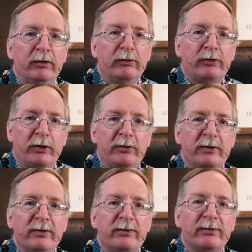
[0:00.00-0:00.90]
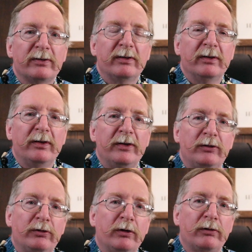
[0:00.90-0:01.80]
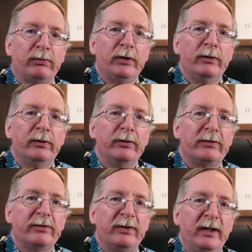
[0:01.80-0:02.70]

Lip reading: Churches that took root